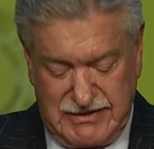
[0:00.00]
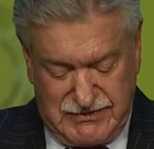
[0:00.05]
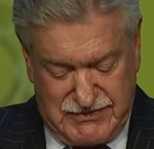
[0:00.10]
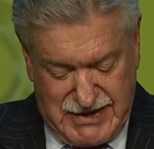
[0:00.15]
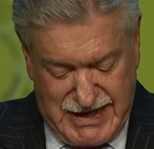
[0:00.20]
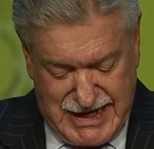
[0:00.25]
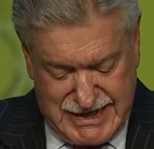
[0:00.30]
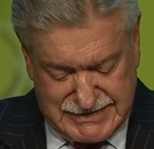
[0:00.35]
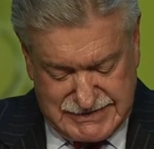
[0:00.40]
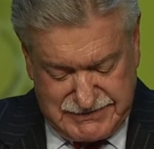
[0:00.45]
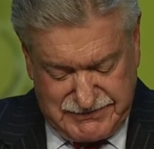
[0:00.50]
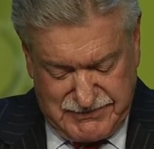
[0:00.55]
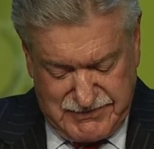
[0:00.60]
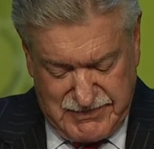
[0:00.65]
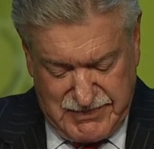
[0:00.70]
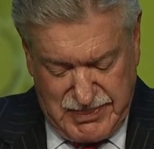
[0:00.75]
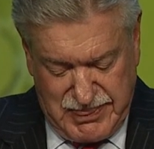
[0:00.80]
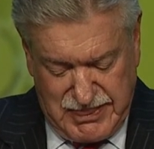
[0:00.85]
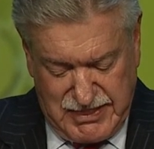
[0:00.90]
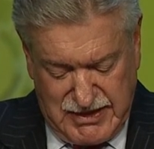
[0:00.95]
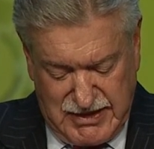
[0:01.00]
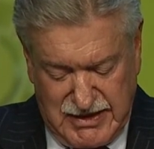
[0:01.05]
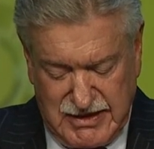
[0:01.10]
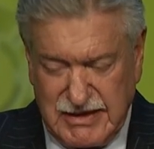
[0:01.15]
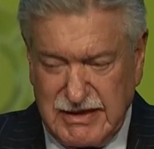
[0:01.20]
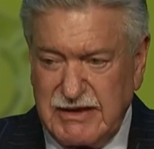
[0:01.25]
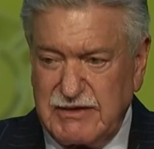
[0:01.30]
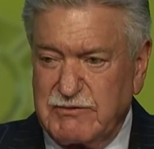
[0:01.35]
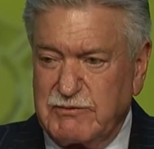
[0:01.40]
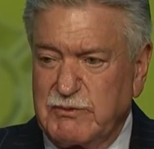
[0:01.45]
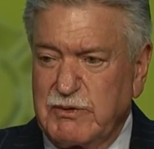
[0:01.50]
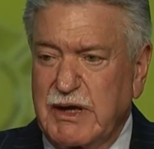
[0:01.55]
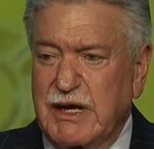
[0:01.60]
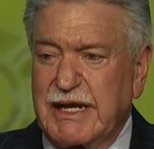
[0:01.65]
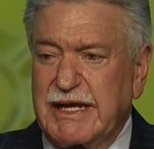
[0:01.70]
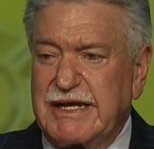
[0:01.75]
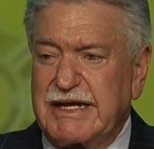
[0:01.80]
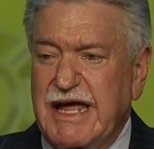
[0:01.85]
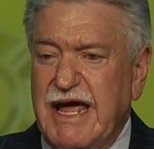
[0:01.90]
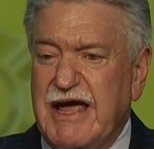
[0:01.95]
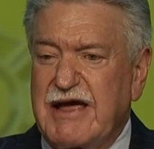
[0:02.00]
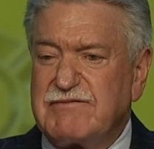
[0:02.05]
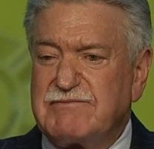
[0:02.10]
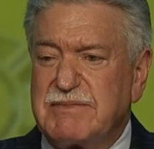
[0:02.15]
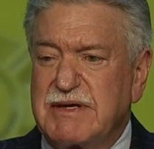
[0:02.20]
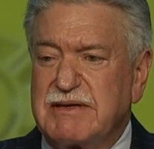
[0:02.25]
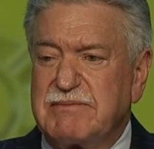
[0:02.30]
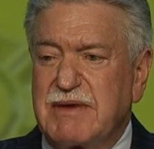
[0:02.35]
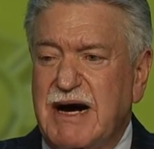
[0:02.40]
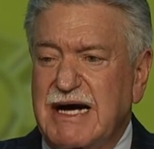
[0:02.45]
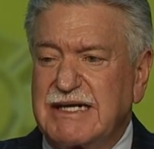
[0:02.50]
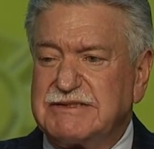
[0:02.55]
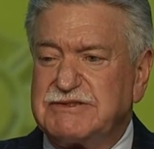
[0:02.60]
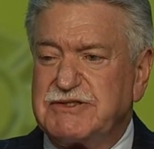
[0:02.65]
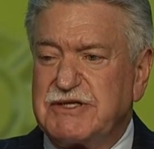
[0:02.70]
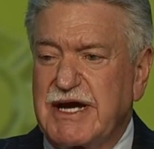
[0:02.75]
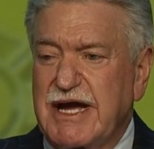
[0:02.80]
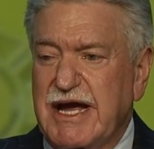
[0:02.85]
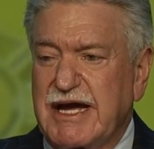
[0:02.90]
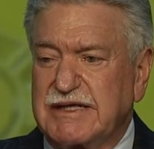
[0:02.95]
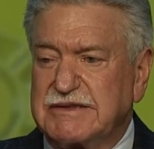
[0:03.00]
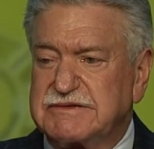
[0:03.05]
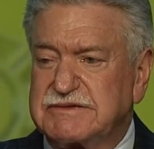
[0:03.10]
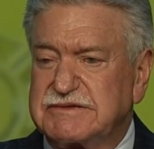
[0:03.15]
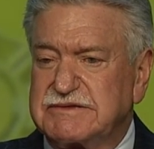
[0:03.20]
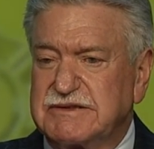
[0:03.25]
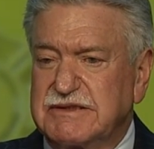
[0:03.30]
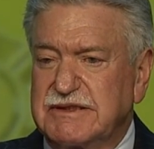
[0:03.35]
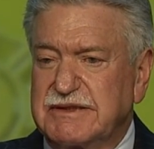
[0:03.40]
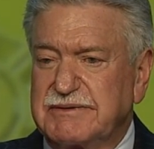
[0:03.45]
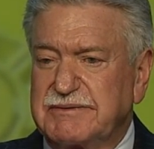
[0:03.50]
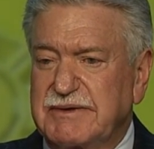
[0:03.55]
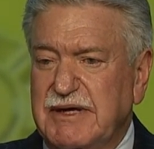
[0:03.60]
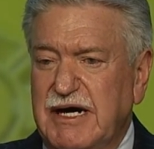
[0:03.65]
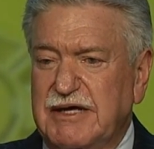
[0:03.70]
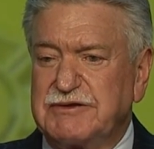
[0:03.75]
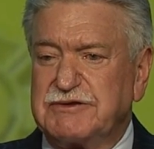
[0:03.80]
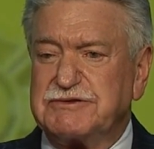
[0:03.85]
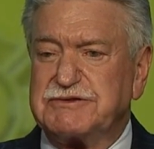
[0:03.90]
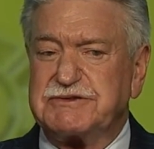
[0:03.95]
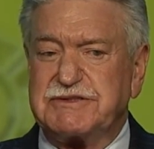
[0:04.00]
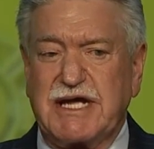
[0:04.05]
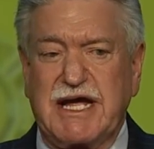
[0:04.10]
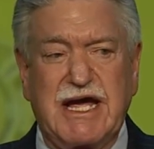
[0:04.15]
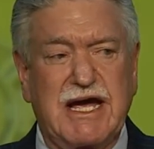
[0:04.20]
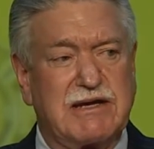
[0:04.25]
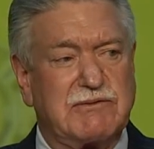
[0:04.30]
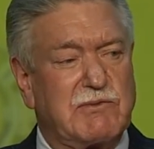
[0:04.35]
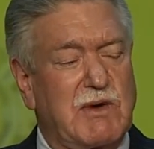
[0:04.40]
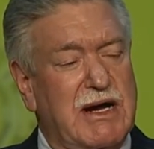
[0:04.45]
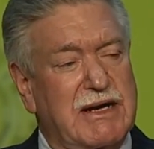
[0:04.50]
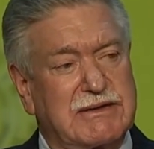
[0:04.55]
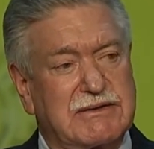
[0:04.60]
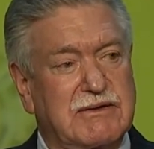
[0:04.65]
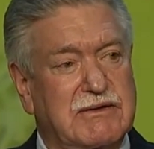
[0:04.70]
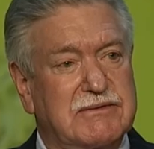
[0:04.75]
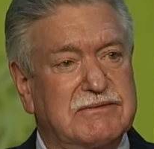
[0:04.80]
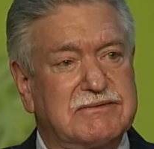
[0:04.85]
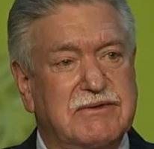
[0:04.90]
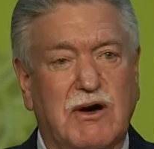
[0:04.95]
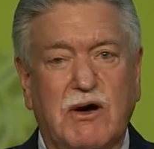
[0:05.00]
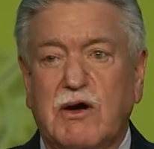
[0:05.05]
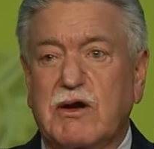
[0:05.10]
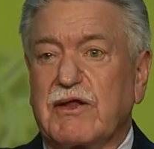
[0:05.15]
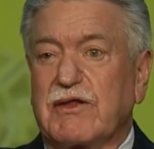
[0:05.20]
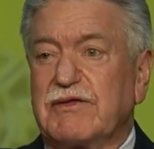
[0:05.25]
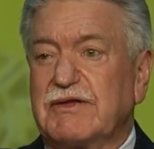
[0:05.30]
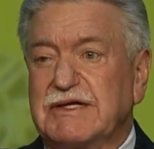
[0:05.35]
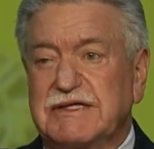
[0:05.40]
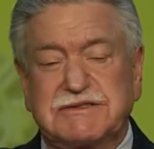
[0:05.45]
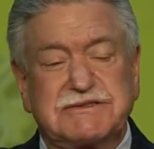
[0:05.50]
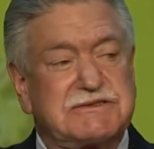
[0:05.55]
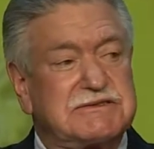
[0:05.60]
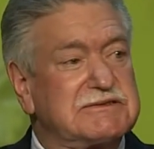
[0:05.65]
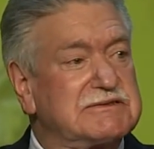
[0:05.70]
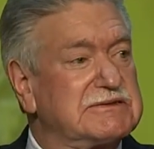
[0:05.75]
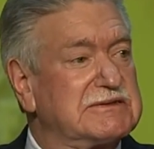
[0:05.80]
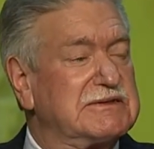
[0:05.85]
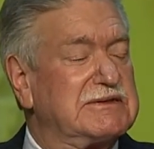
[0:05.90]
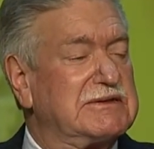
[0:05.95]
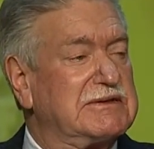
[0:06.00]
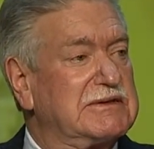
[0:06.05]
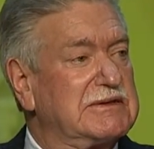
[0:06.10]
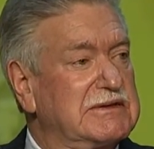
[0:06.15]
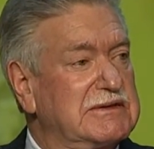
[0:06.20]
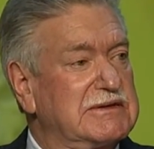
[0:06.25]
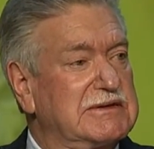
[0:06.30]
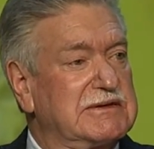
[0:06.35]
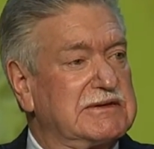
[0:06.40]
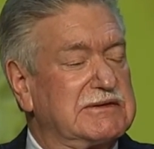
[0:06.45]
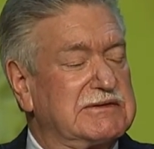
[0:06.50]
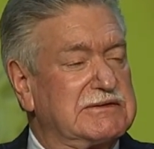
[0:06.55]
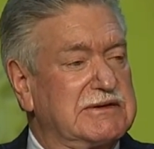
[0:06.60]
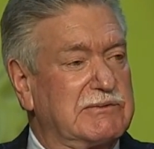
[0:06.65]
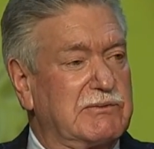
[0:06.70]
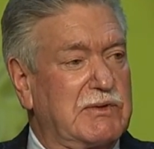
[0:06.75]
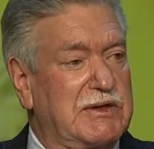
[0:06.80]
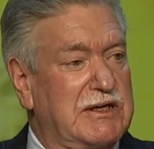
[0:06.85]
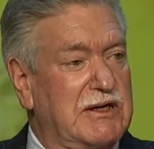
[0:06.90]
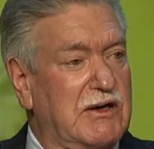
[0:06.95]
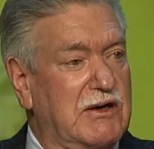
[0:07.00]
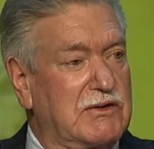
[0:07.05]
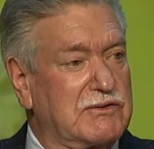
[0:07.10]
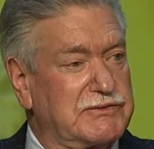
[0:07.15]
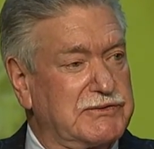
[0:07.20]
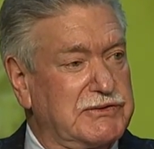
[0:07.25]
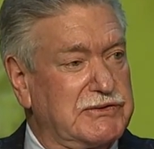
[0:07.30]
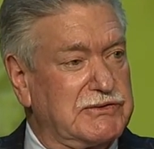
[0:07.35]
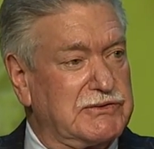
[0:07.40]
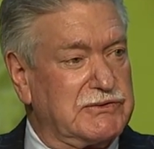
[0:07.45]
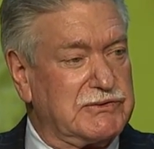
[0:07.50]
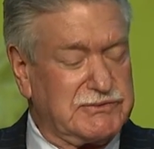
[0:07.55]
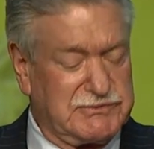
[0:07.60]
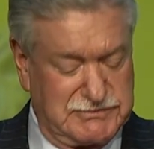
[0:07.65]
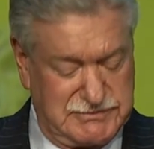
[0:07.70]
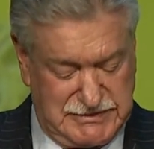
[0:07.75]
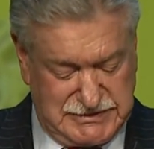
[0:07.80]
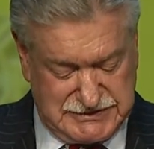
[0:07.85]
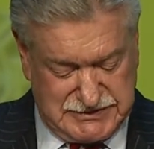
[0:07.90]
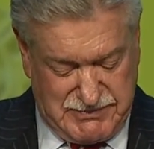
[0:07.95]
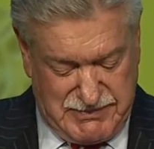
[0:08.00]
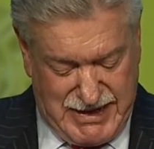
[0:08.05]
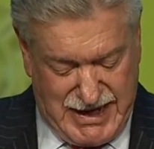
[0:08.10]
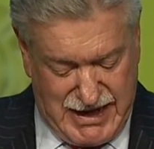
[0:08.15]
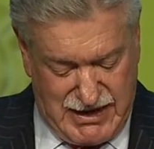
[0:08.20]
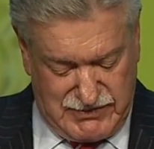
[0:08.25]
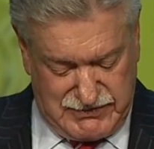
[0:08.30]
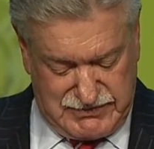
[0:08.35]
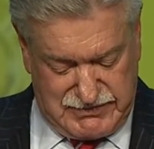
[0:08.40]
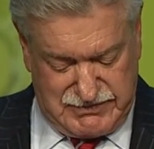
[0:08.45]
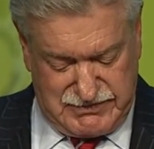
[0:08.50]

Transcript: that really gave me my chance to understand what all of this that we all do is about.